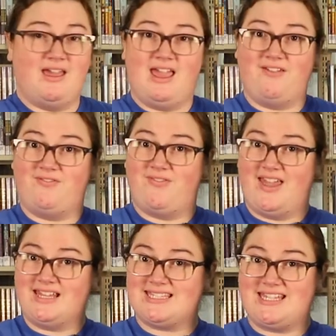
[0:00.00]
a
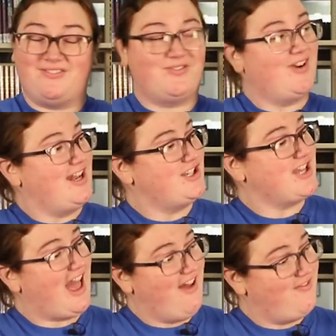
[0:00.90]
fancy French
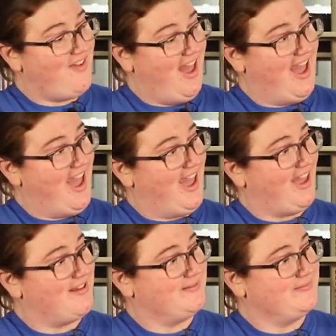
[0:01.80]
cafe.